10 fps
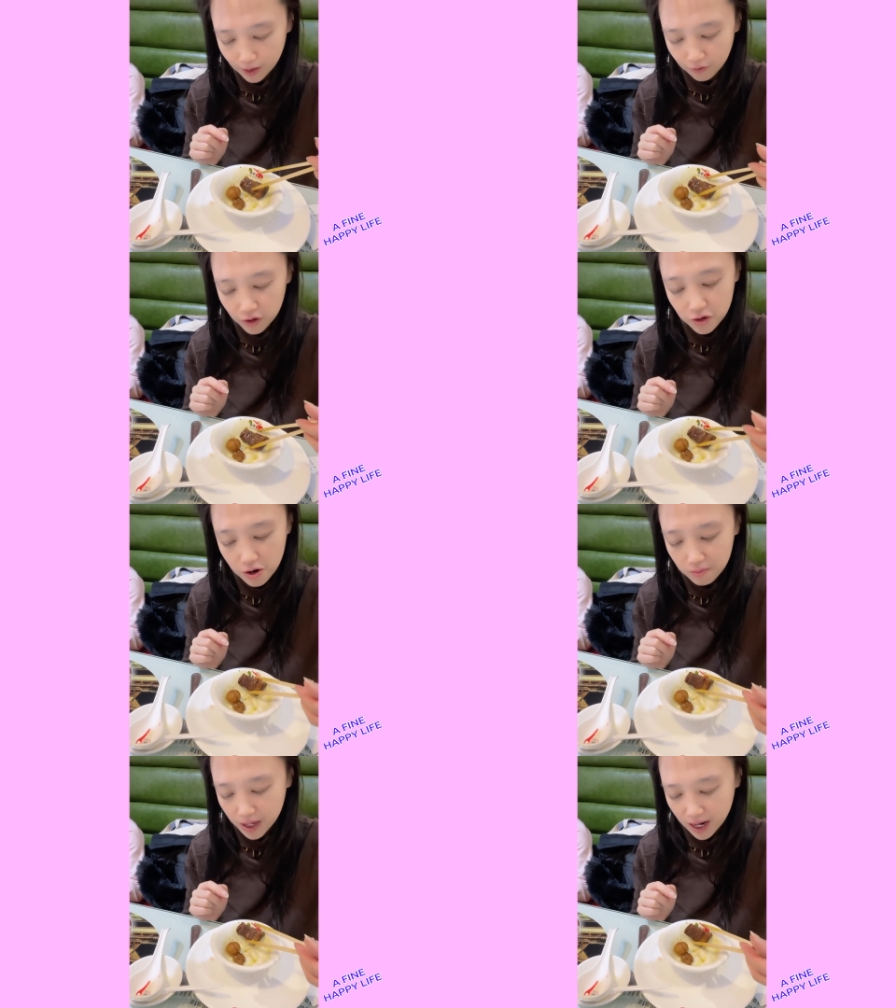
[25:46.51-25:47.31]
You know
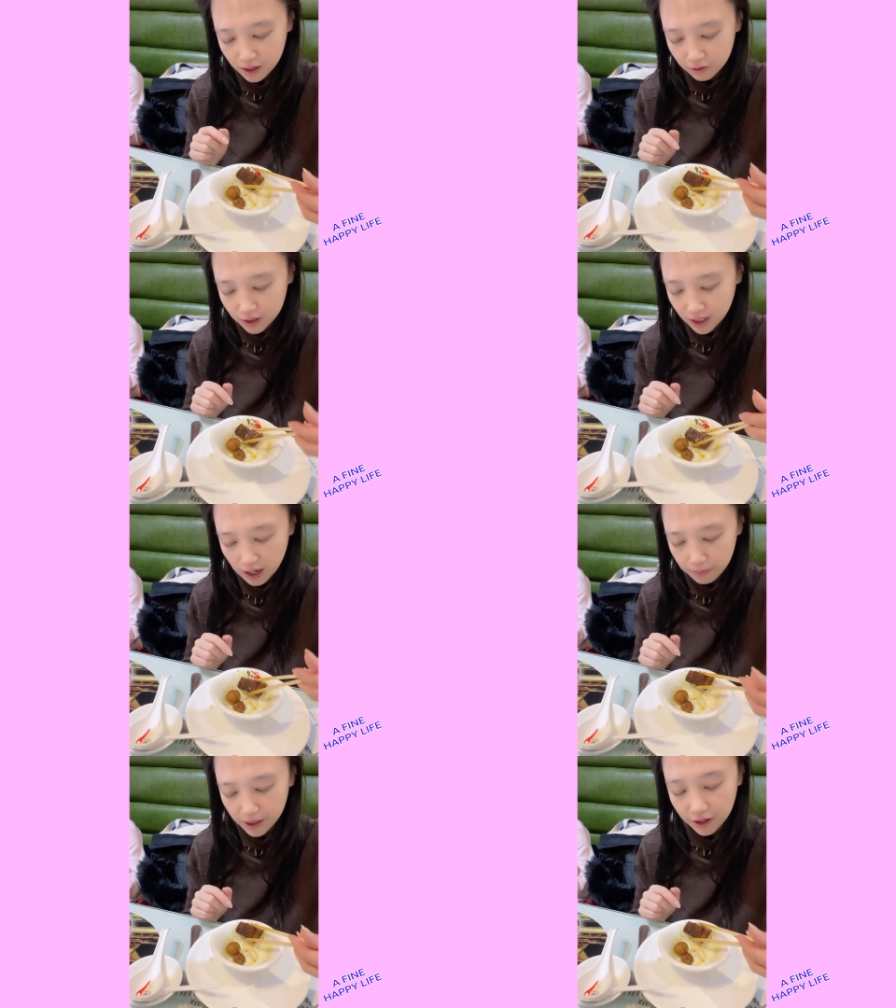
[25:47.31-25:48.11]
me, I
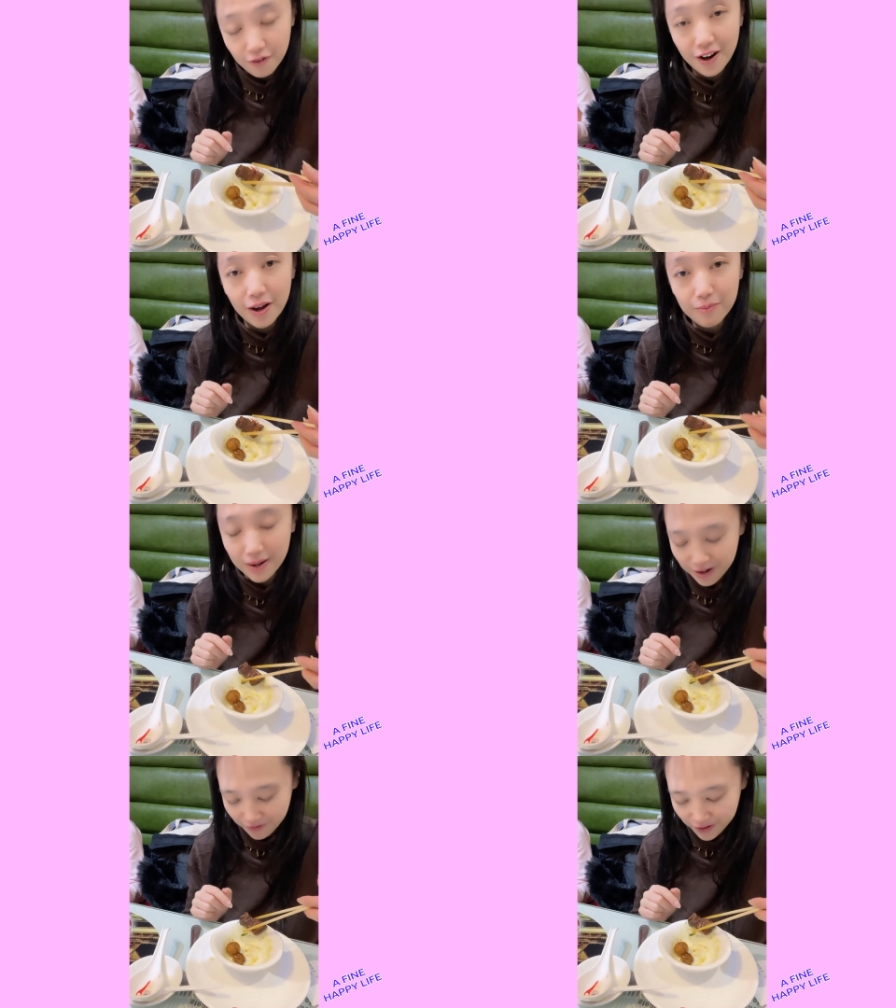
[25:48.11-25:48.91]
pick around
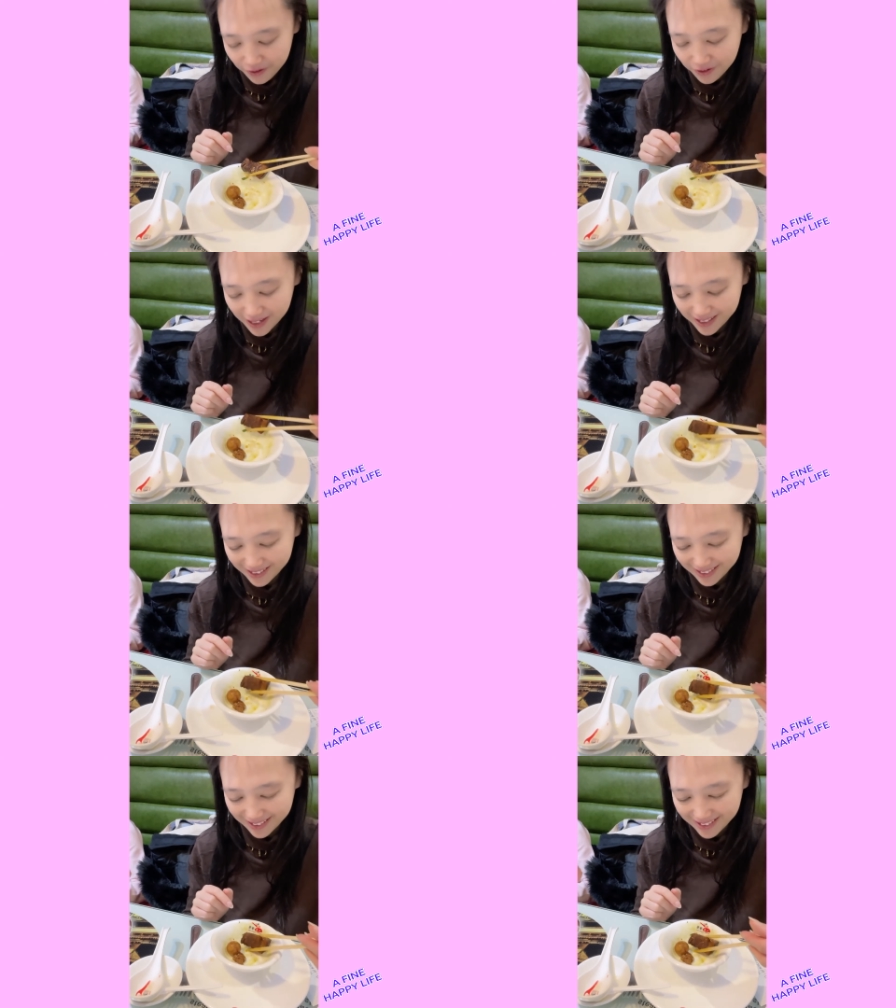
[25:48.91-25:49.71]
my food.
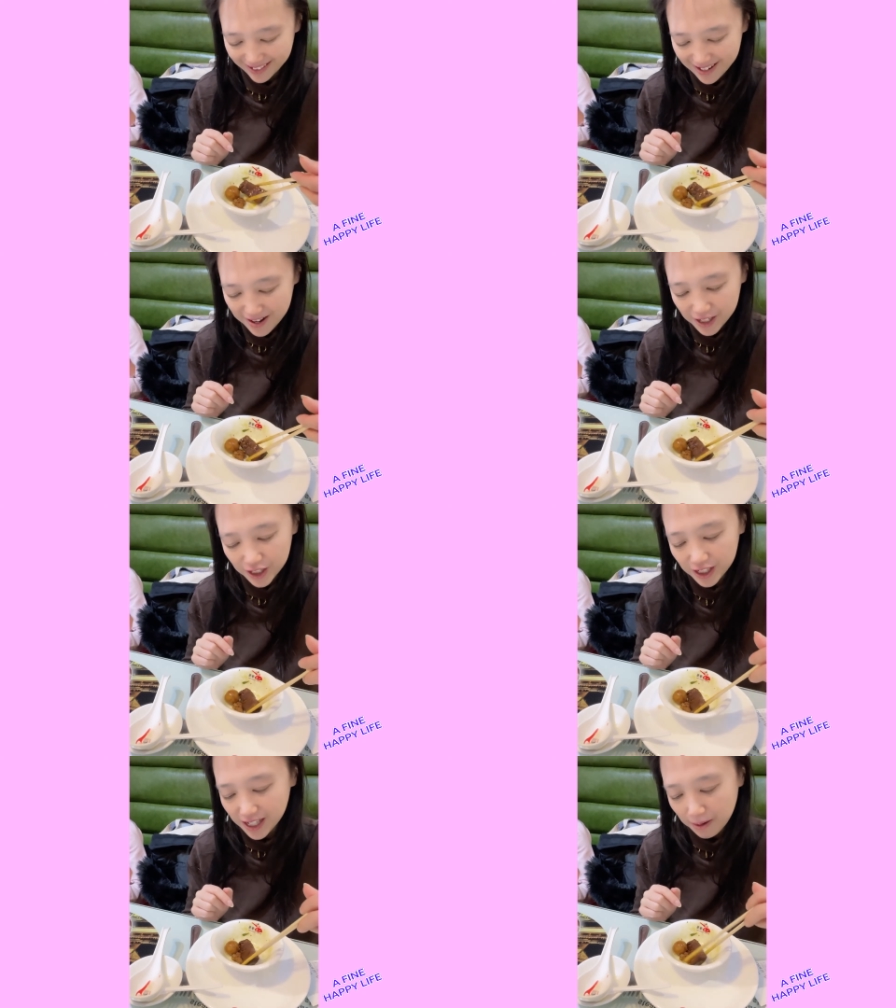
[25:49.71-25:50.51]
It's
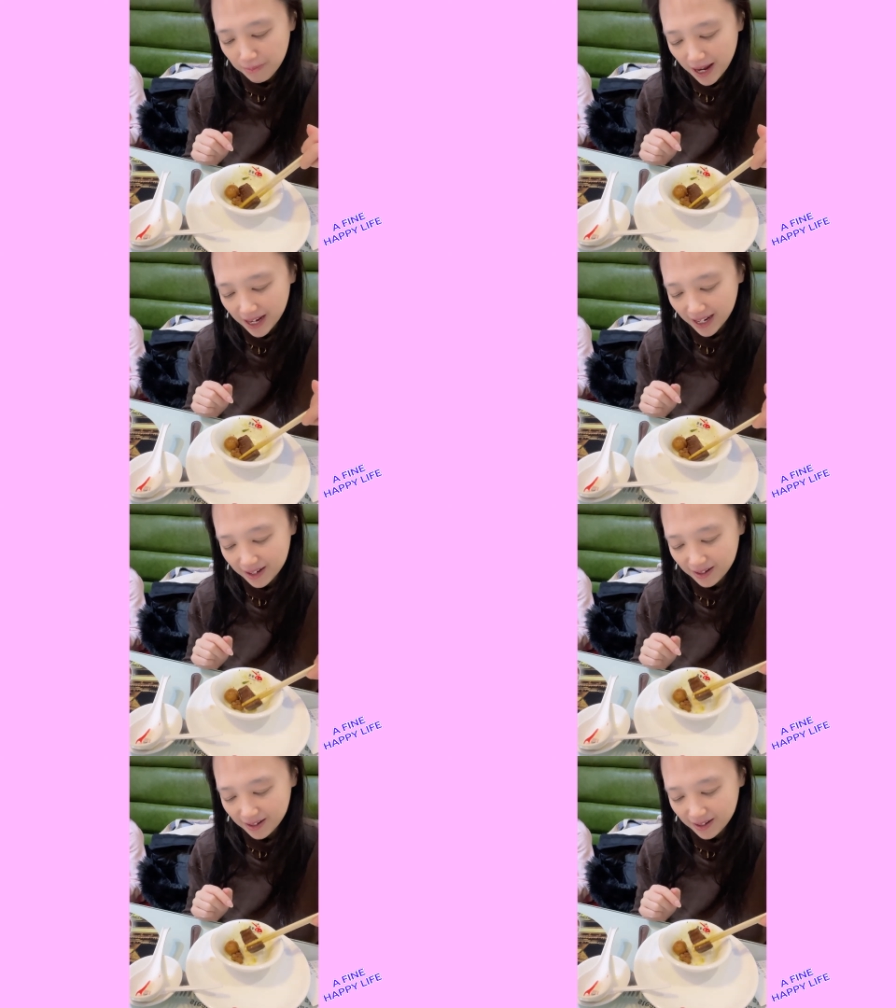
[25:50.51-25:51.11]
just like bacon.